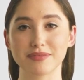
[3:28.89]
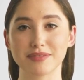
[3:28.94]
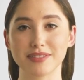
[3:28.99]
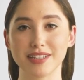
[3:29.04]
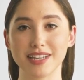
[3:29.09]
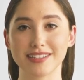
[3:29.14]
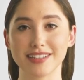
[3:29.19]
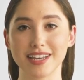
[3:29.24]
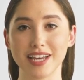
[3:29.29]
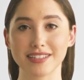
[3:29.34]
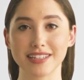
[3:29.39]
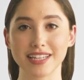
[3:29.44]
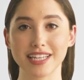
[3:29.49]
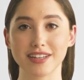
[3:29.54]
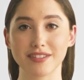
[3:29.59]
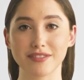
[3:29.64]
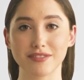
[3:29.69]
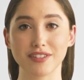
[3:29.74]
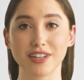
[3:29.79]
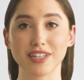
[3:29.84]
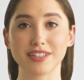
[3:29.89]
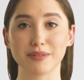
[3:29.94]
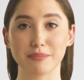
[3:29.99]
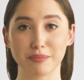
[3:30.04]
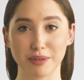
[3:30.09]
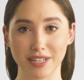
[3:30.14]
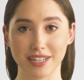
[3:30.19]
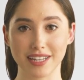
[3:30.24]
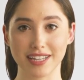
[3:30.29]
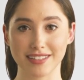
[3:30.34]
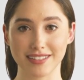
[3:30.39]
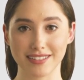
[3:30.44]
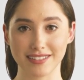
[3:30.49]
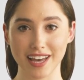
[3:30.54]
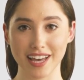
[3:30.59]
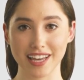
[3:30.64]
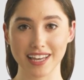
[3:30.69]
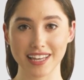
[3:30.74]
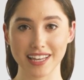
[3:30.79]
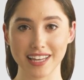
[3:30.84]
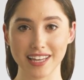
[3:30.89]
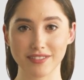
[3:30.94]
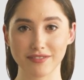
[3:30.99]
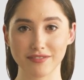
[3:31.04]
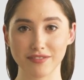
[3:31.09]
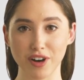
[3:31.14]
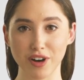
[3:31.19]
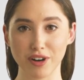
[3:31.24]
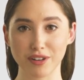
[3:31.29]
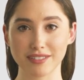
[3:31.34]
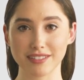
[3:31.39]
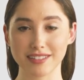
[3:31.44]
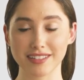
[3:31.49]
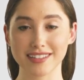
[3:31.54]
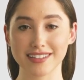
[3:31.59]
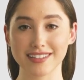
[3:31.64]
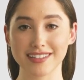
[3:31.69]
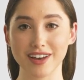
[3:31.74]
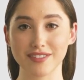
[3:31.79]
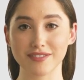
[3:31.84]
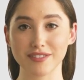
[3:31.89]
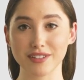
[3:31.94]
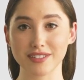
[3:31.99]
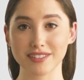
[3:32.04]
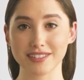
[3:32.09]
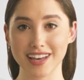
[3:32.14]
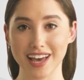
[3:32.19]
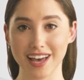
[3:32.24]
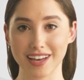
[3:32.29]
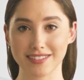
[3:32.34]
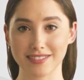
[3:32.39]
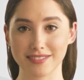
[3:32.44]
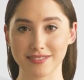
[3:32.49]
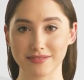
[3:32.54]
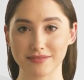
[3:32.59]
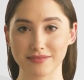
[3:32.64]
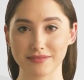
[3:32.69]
Conducting a feasibility study involves several steps.